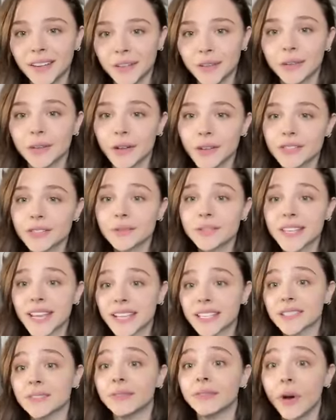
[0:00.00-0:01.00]
You can also
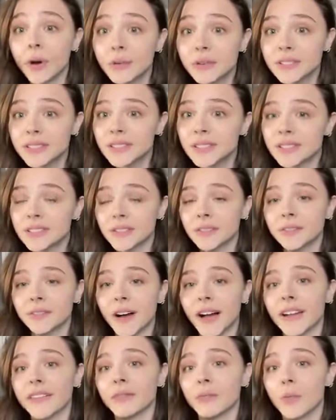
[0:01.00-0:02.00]
text VOTE to
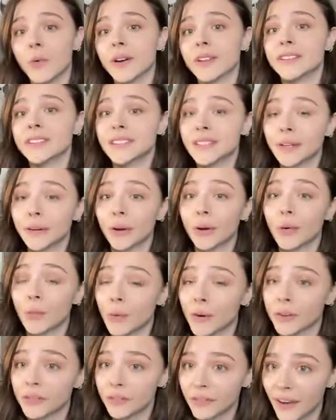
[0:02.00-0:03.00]

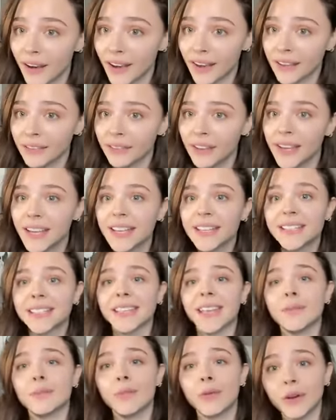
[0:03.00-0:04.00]
51015
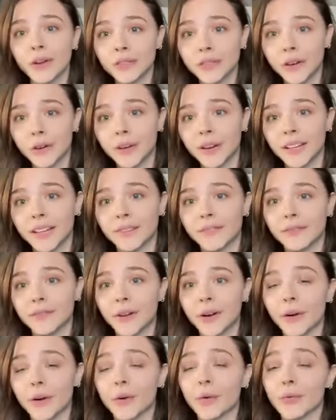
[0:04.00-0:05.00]
to get more voting
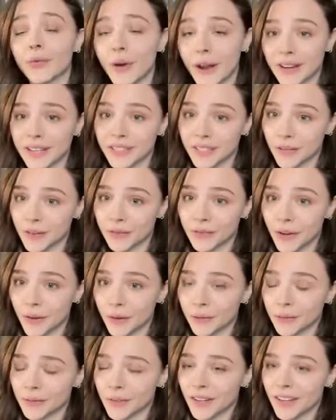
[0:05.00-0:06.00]
info right to your
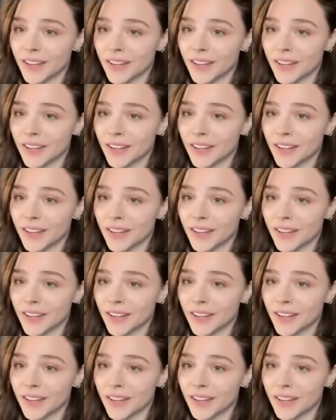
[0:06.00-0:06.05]
phone.